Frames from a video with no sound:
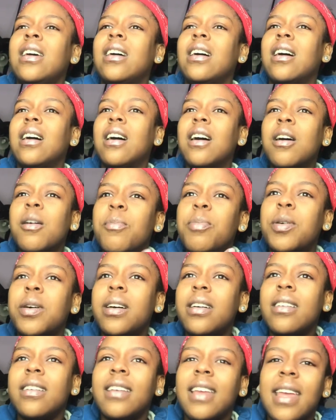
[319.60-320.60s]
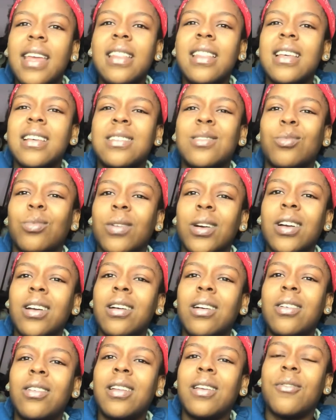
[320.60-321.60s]
up in this
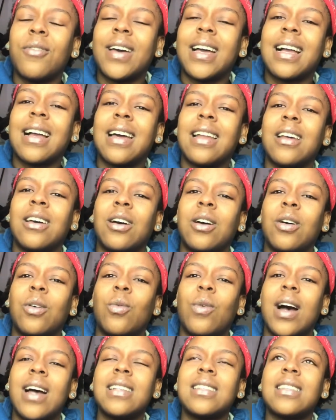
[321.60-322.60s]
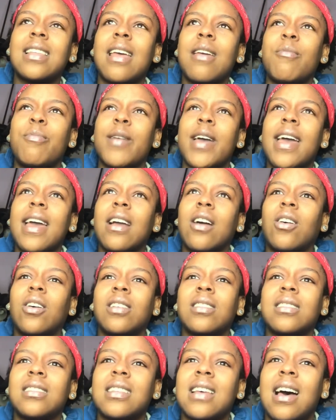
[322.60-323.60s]
world. If I gotta watch their back
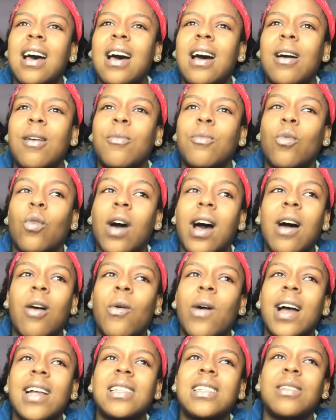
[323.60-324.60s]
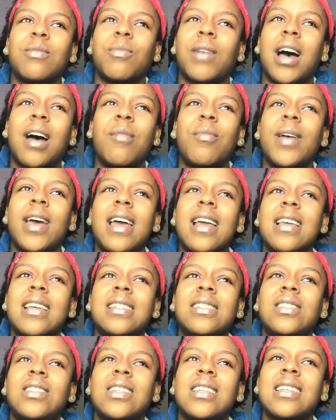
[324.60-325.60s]
all the time while watching my back,
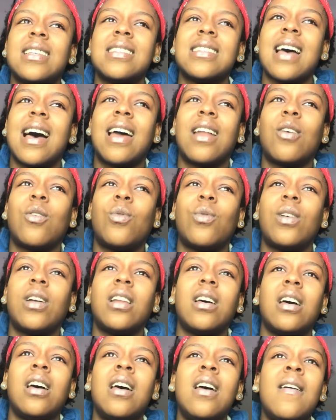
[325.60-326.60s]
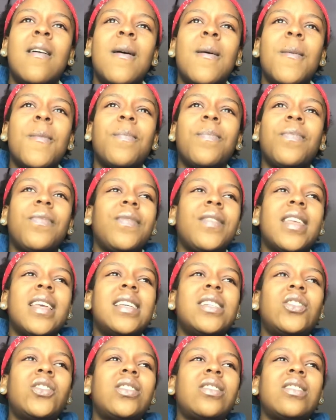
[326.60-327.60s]
it's just, I don't want to.
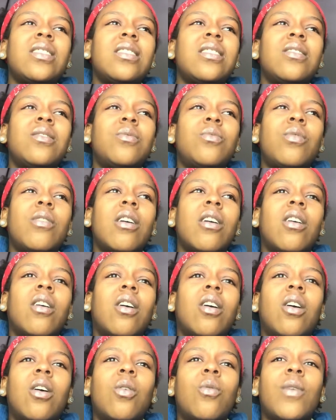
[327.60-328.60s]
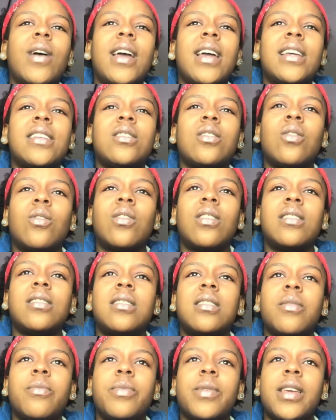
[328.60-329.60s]
We're always going
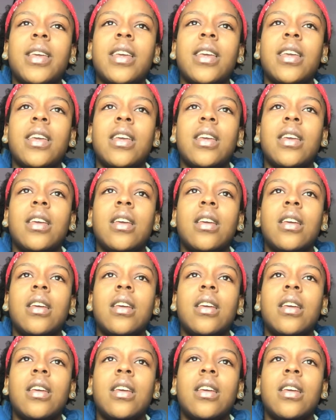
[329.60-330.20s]
to be